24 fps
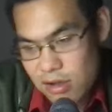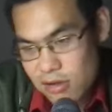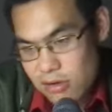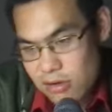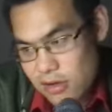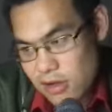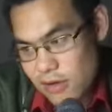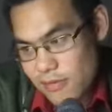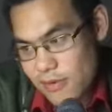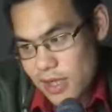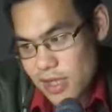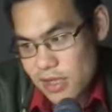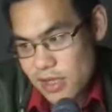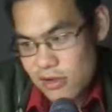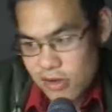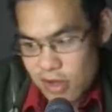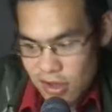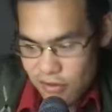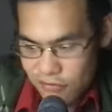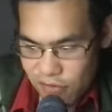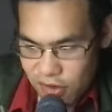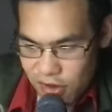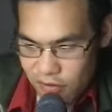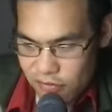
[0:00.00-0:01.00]
I mean, look,
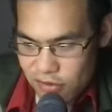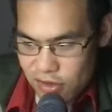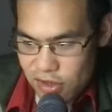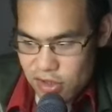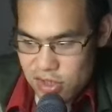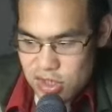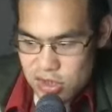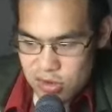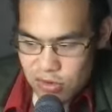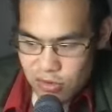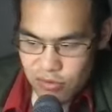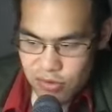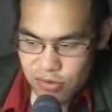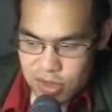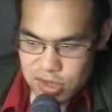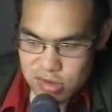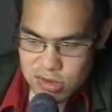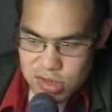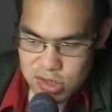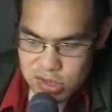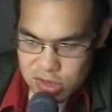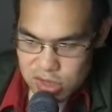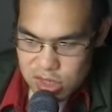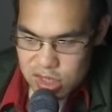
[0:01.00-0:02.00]
if there's no
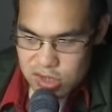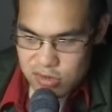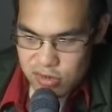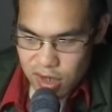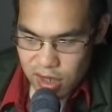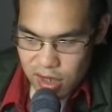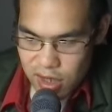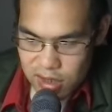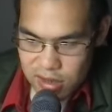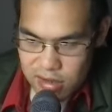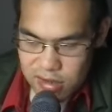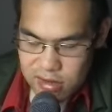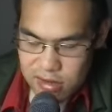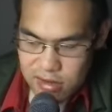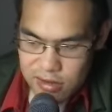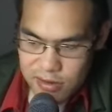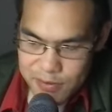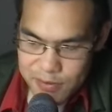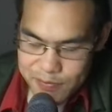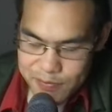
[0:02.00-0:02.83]
resource constraint,